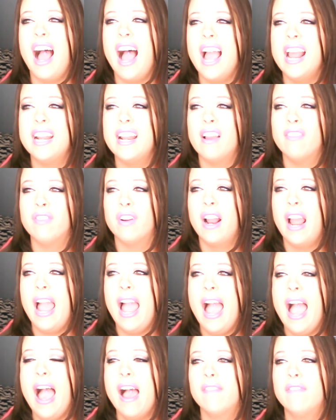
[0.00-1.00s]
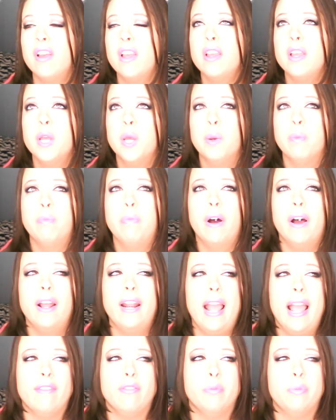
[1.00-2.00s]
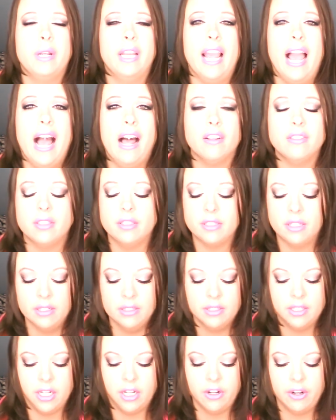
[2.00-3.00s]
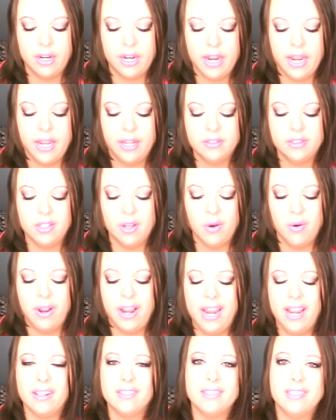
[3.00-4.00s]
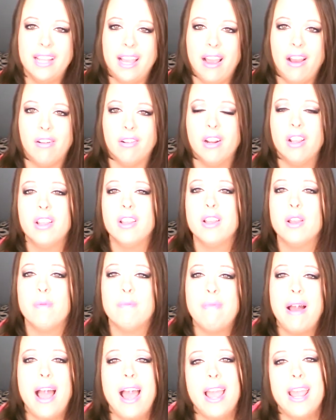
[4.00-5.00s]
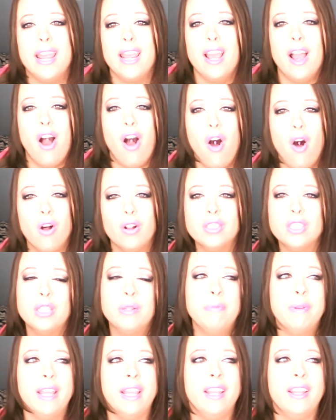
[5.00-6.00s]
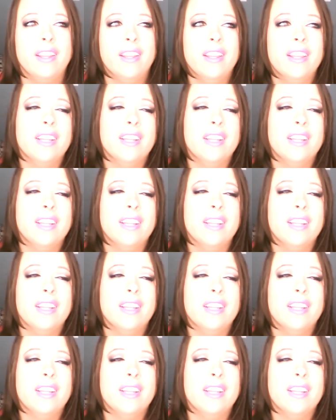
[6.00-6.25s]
I never have, but everybody else is considering it. So hands down, my ultimate